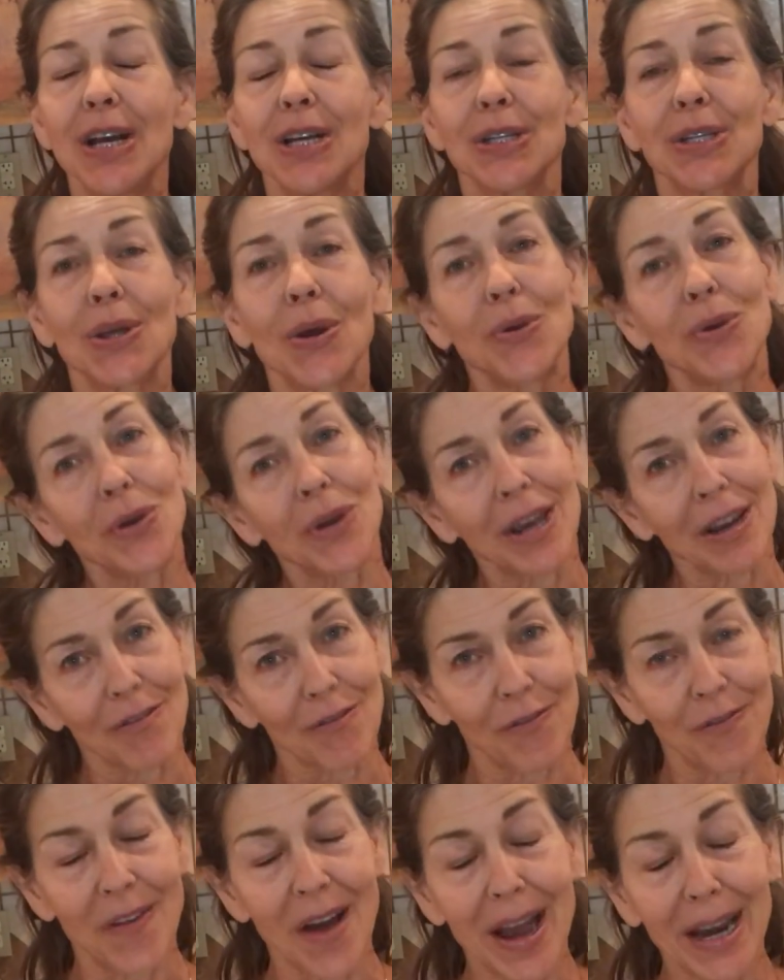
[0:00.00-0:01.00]
So you
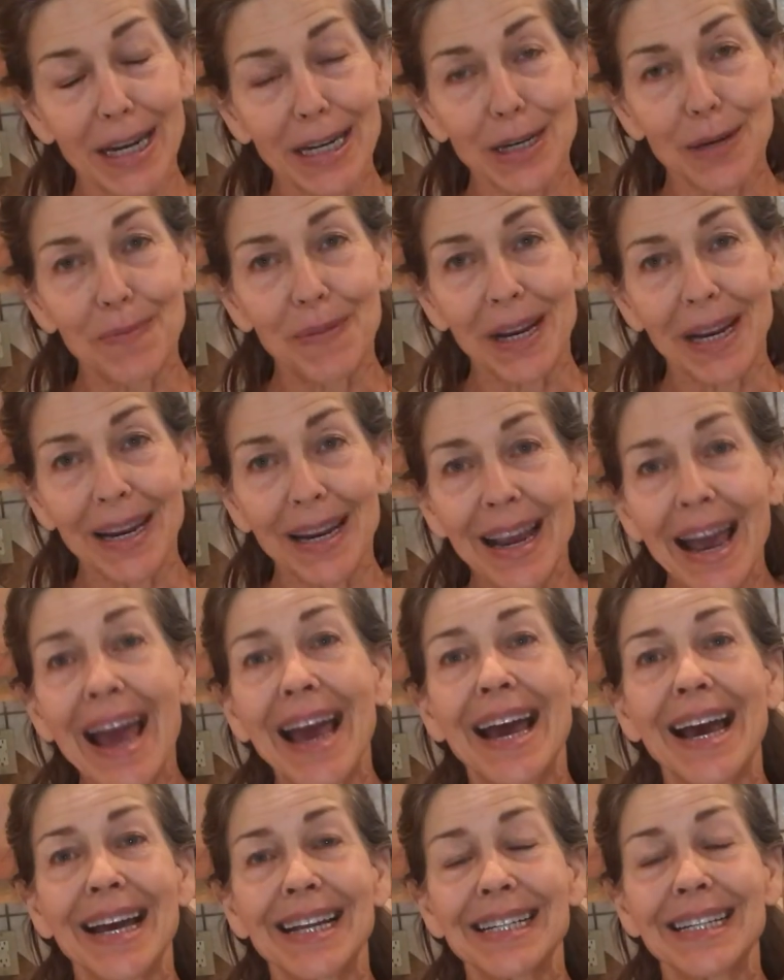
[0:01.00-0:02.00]
can find me
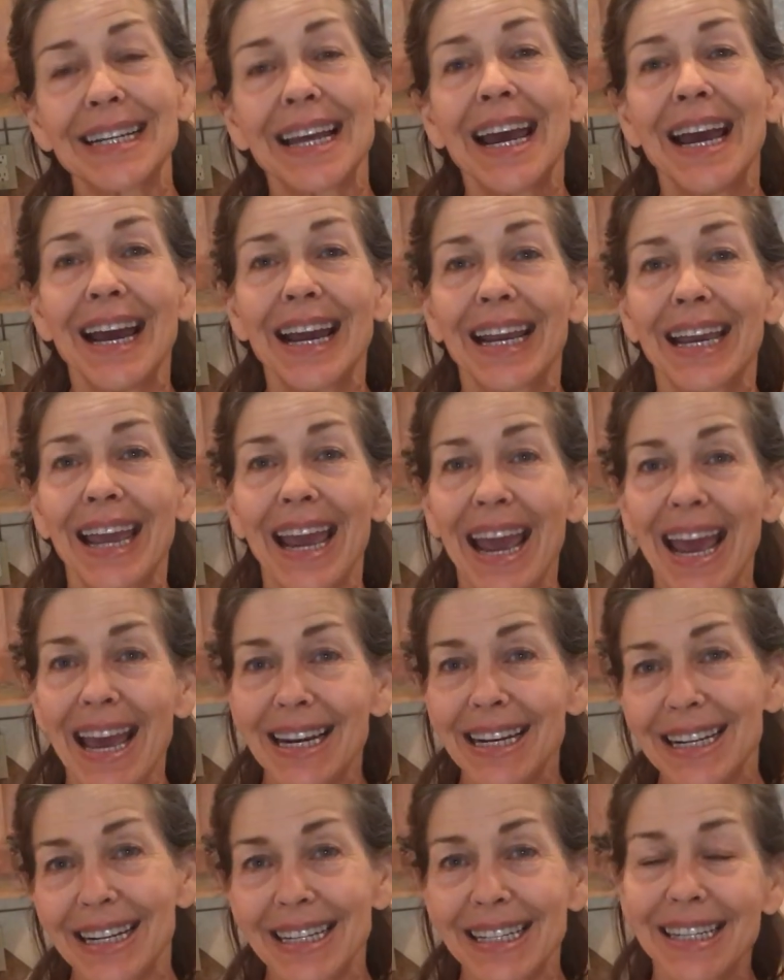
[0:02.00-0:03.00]
at
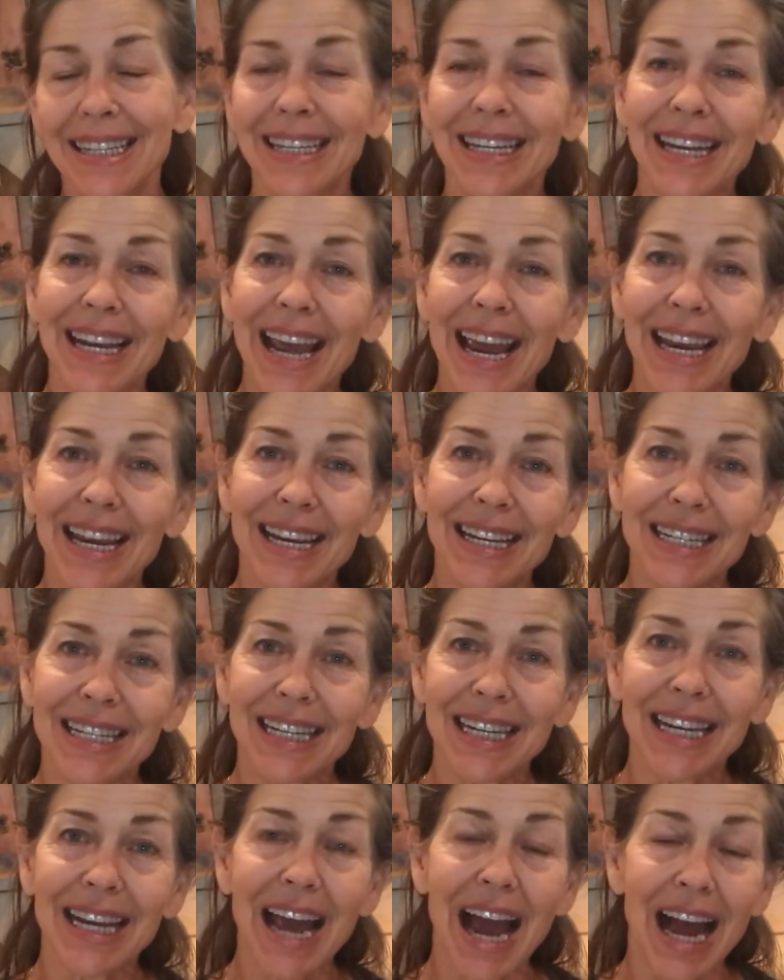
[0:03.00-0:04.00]
Candice,
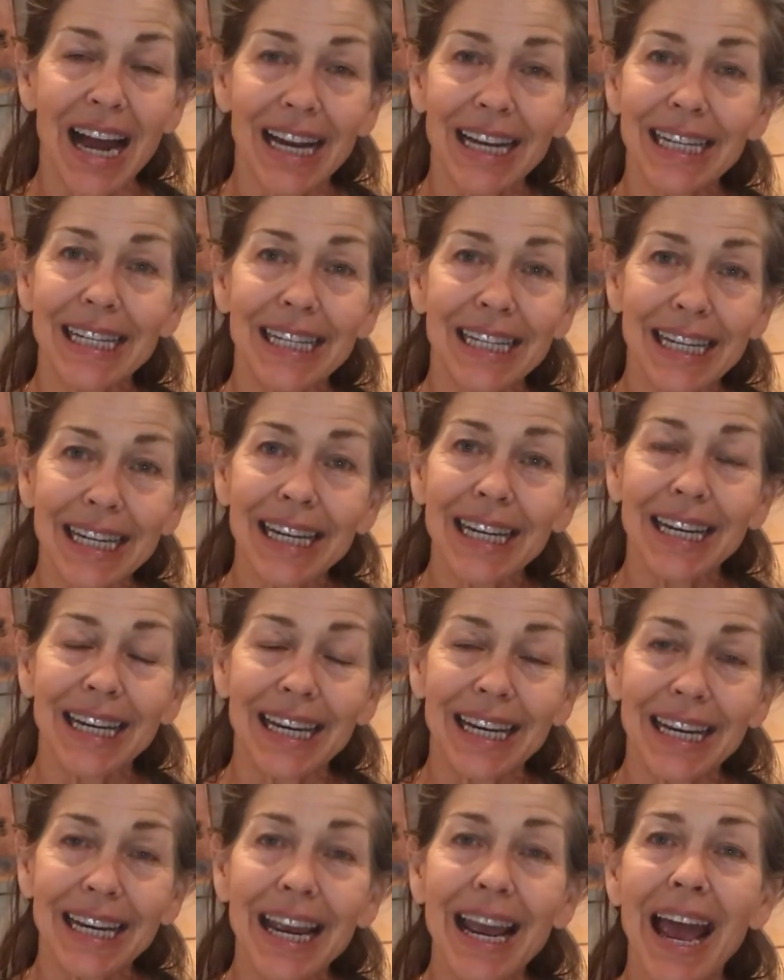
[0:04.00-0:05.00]

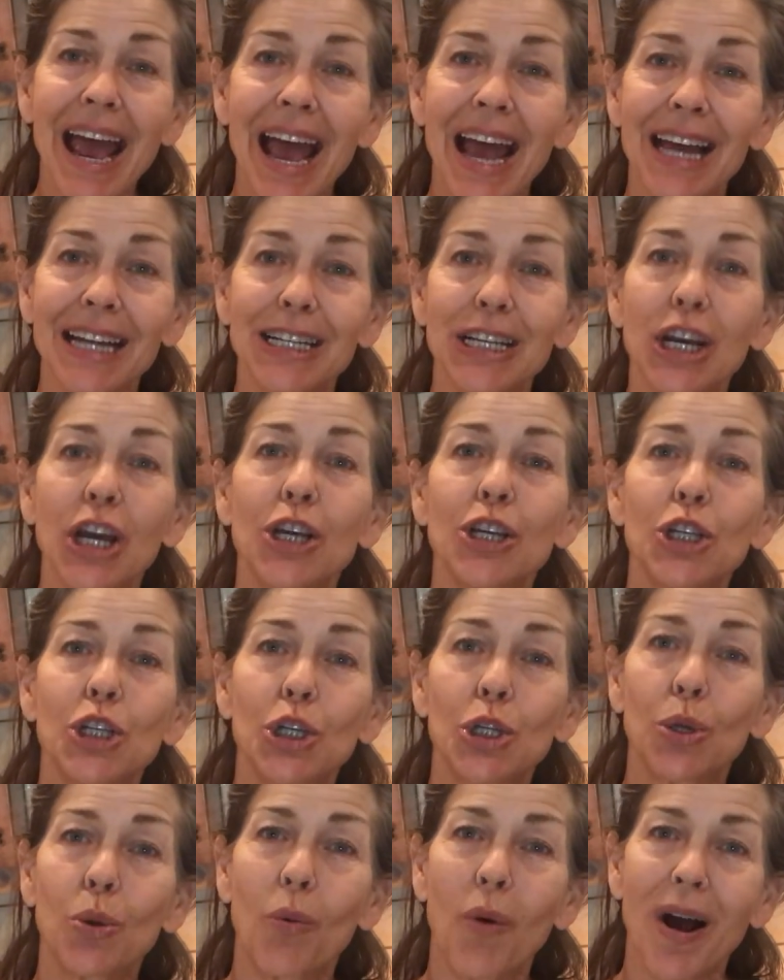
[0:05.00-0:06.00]
C-A-N-D-I-C-E, at
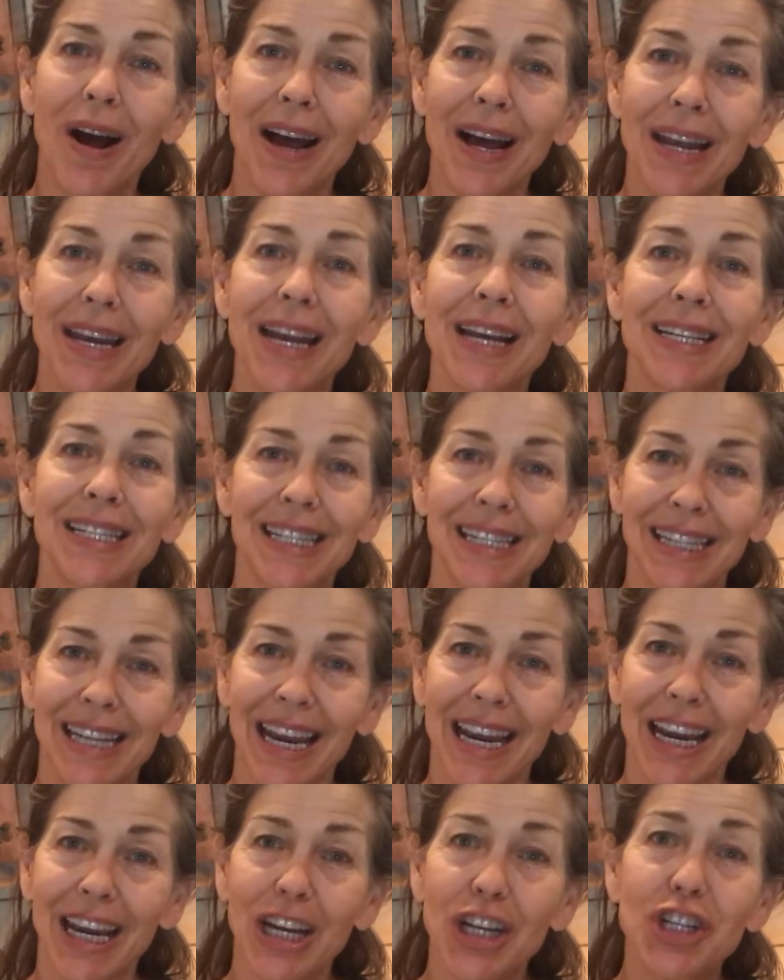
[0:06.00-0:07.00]

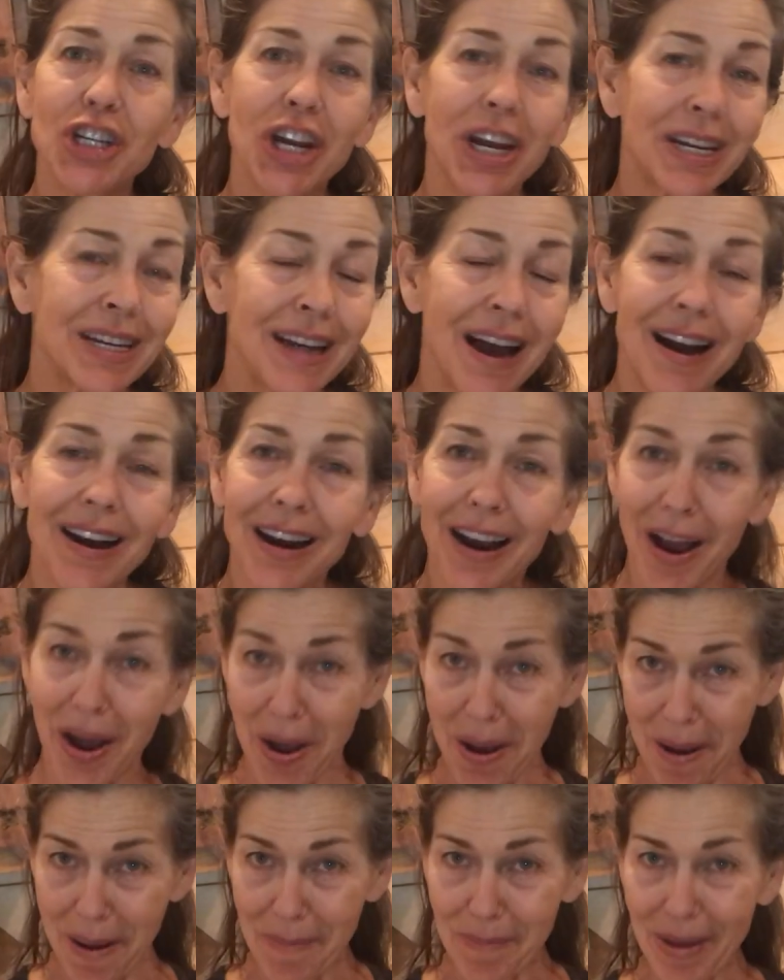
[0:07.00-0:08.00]

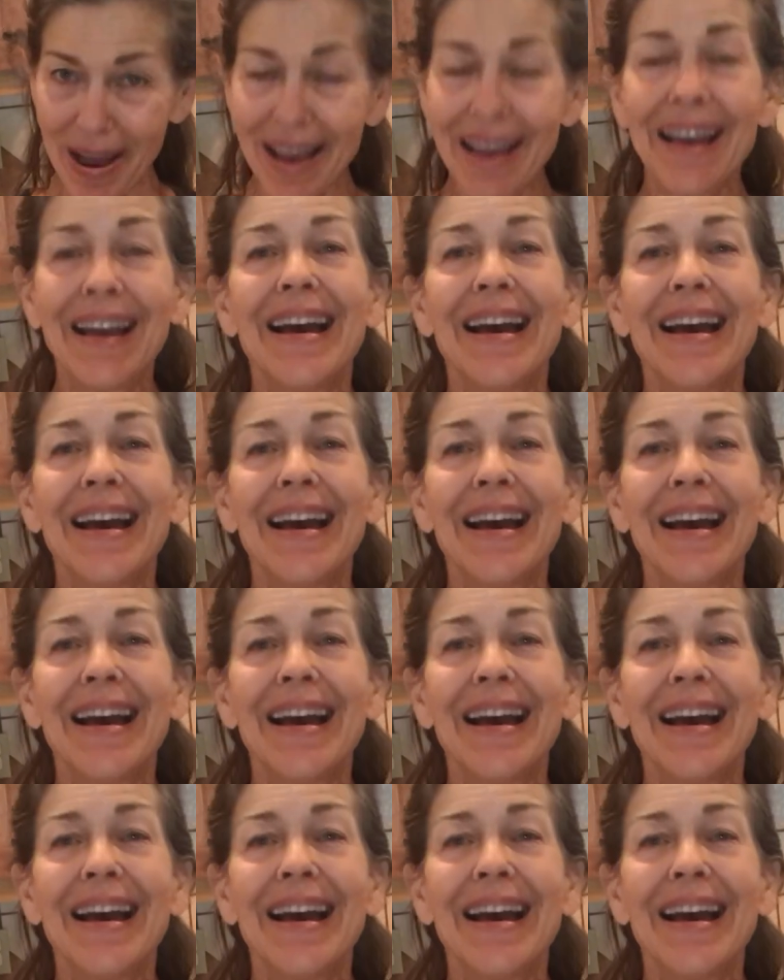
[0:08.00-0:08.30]
swansage.com.